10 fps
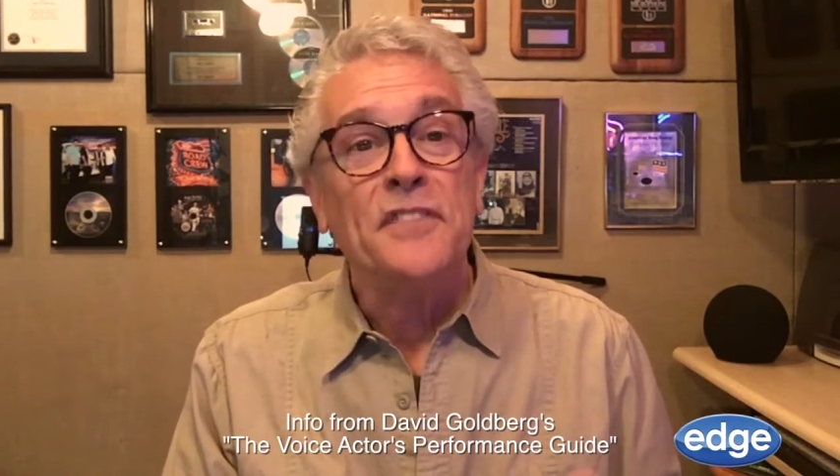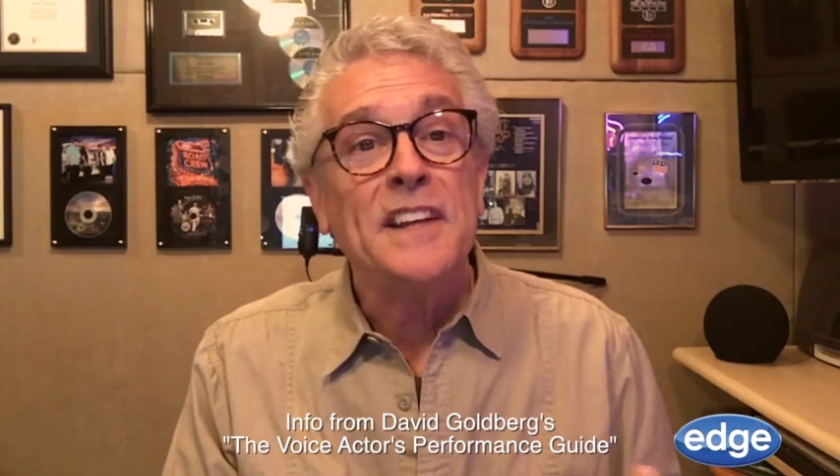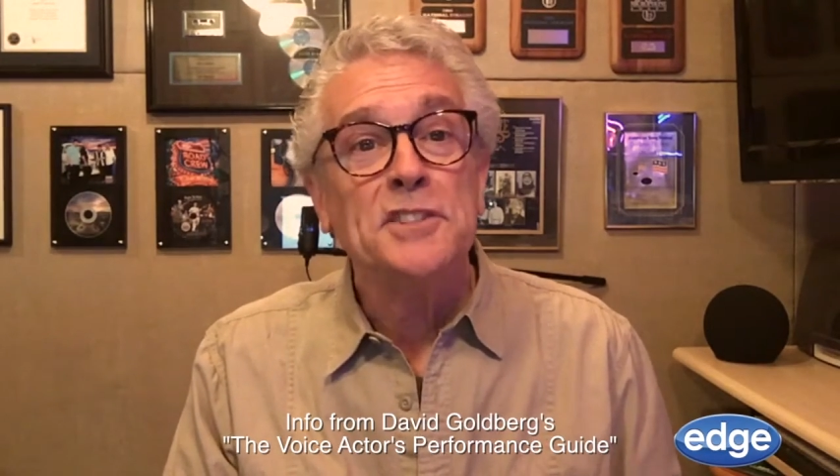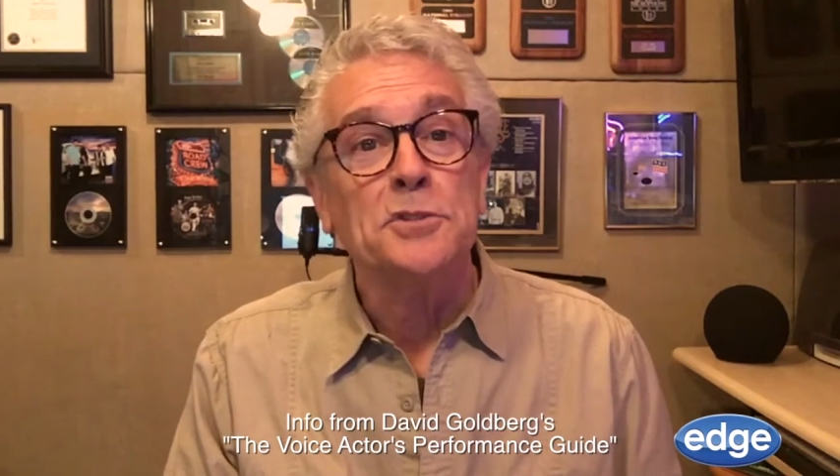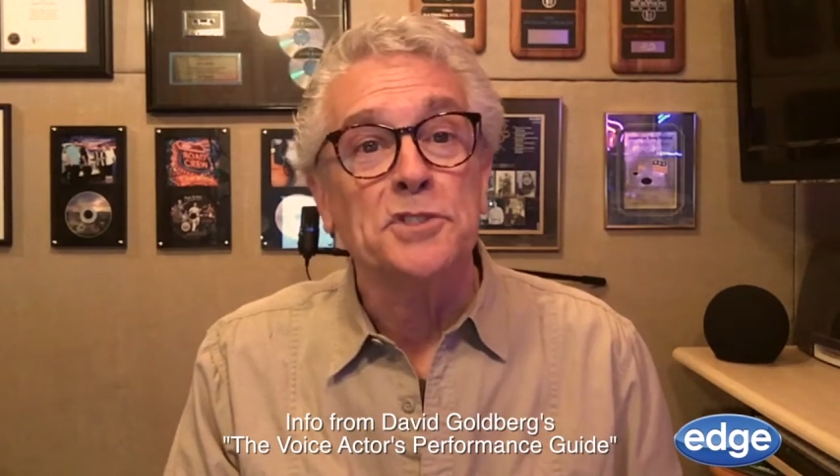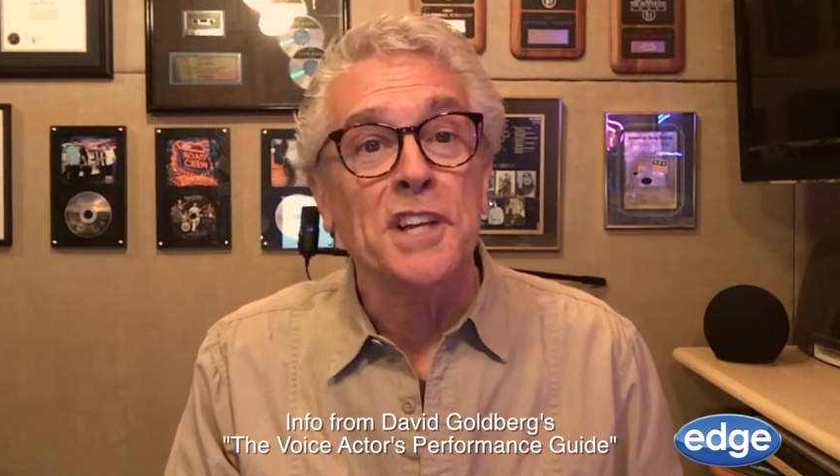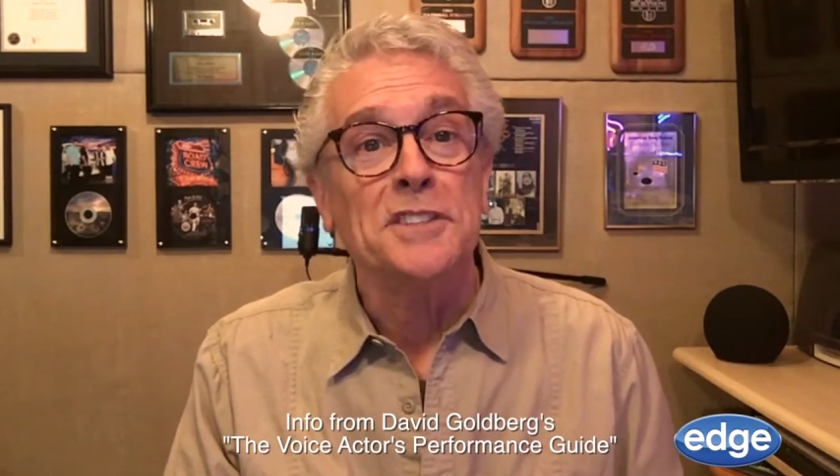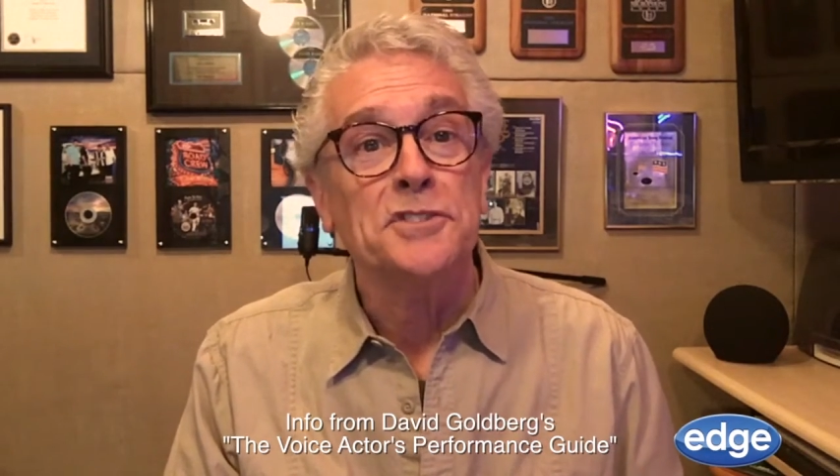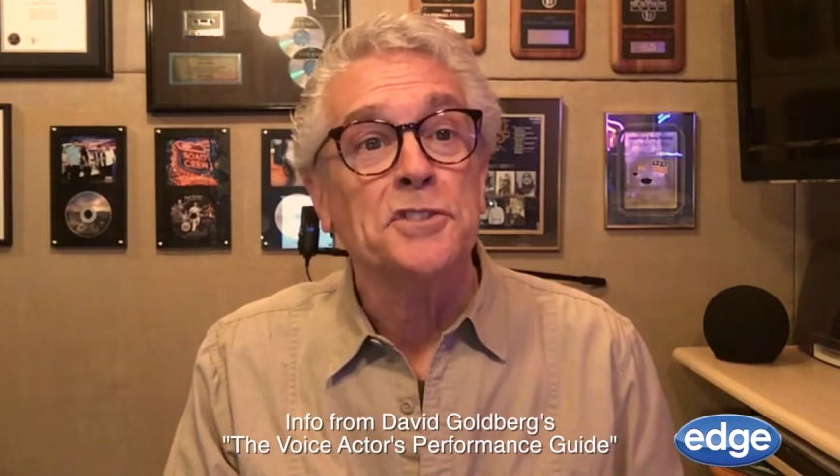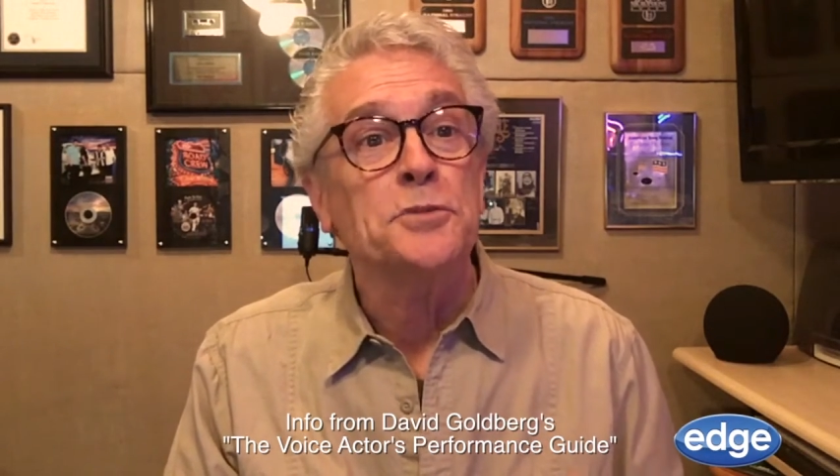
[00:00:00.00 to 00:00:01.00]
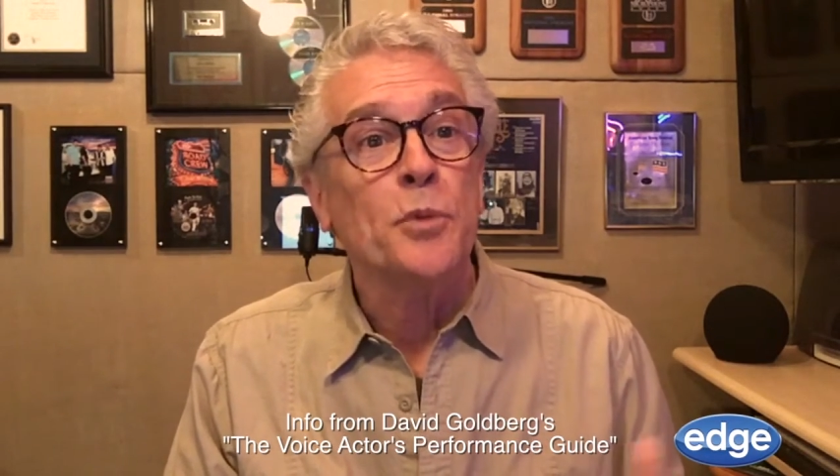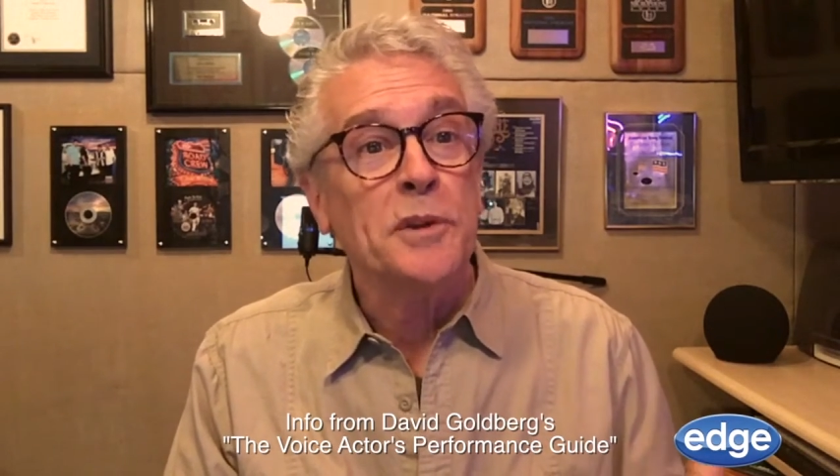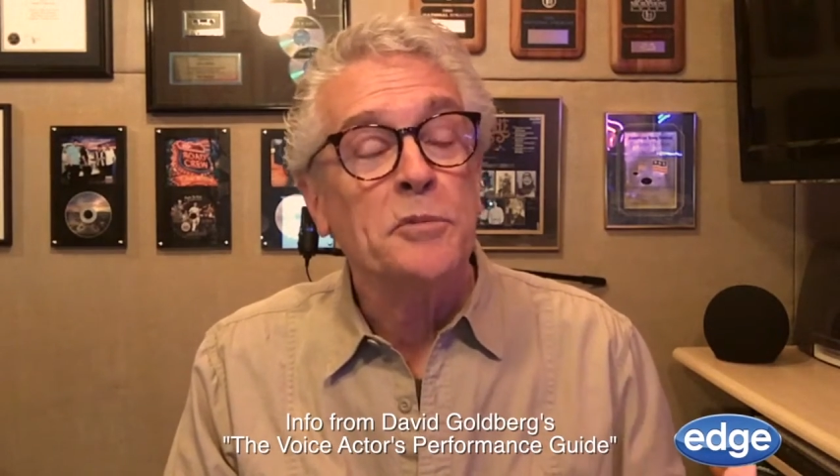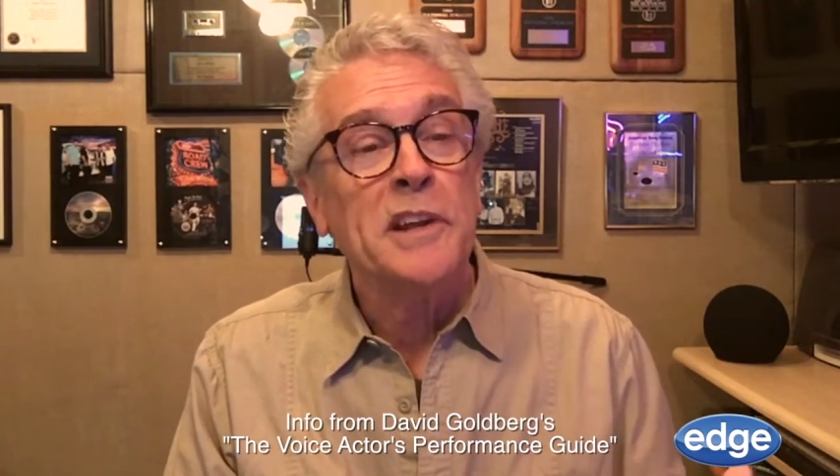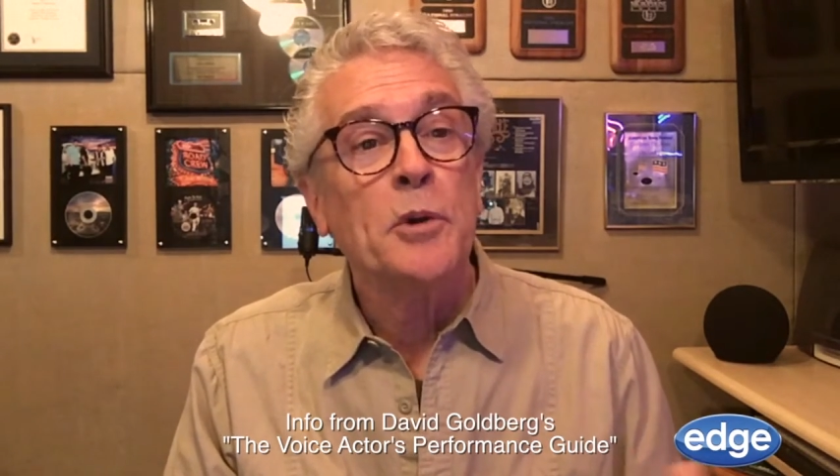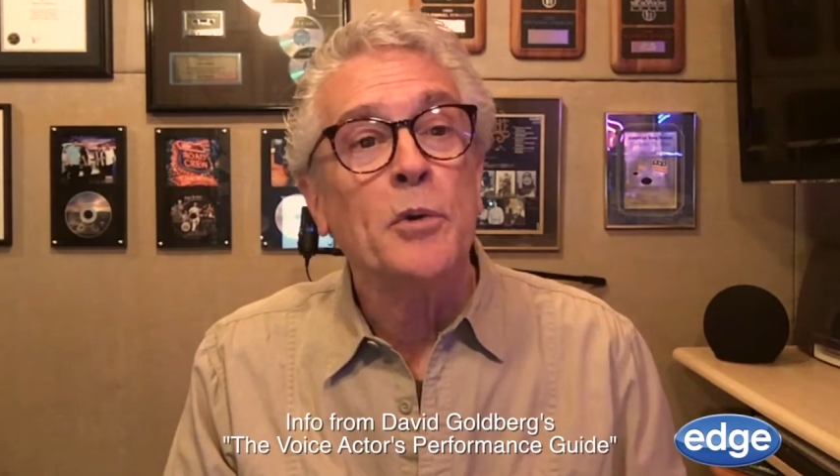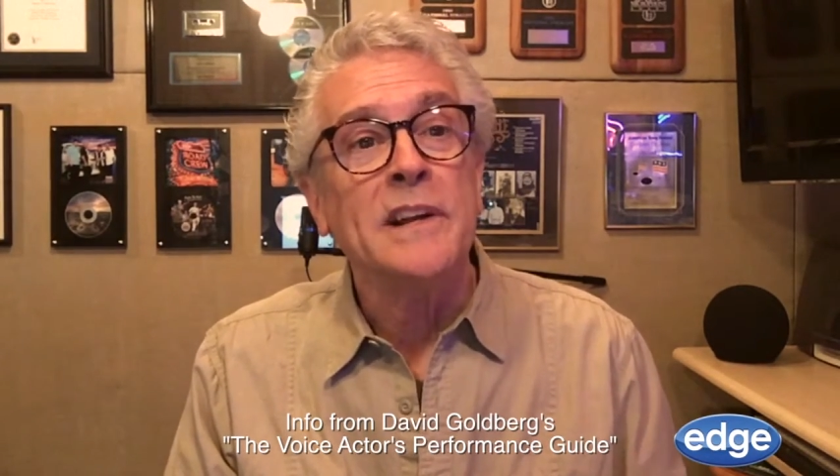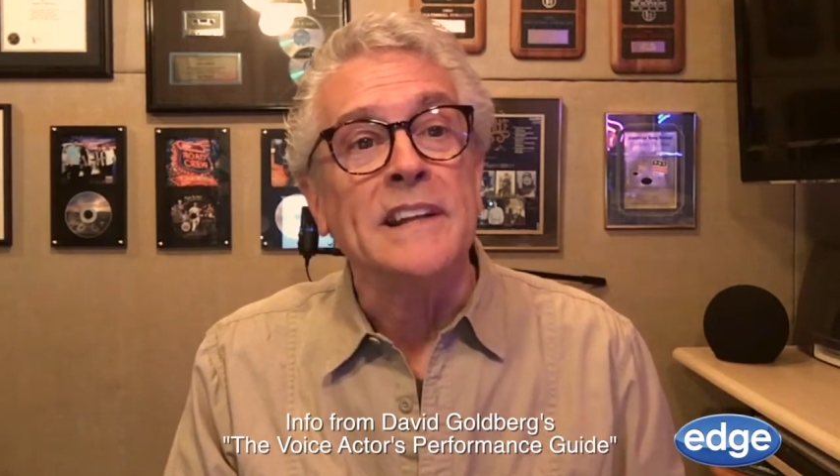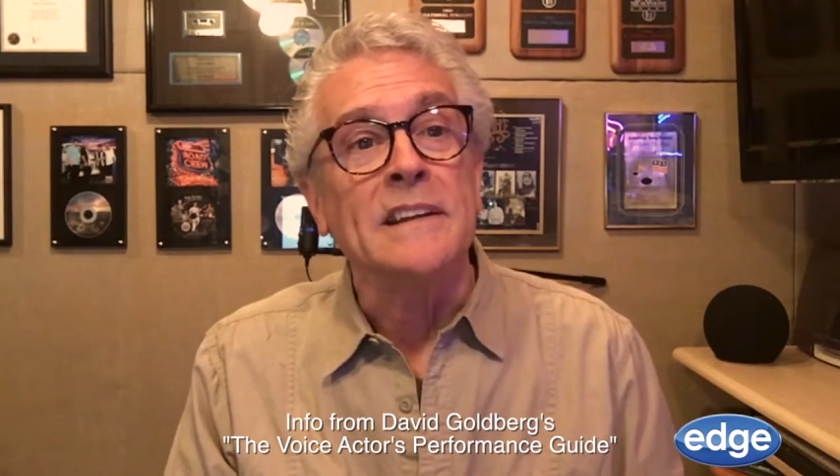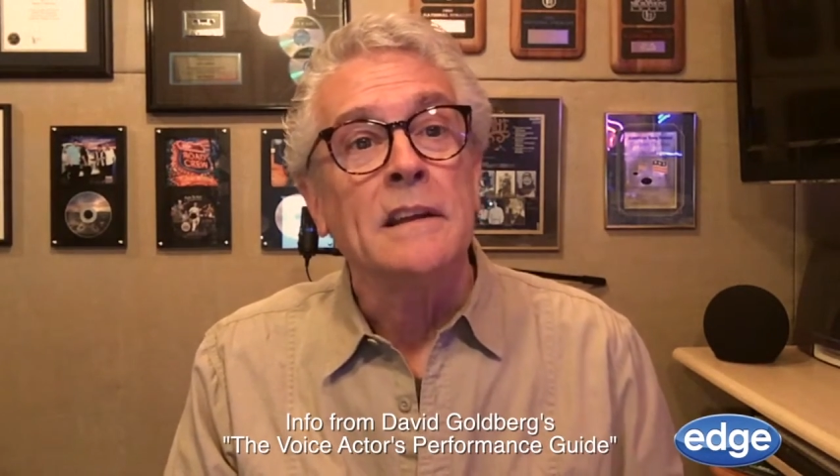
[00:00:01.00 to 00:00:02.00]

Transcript: facial gestures when recording,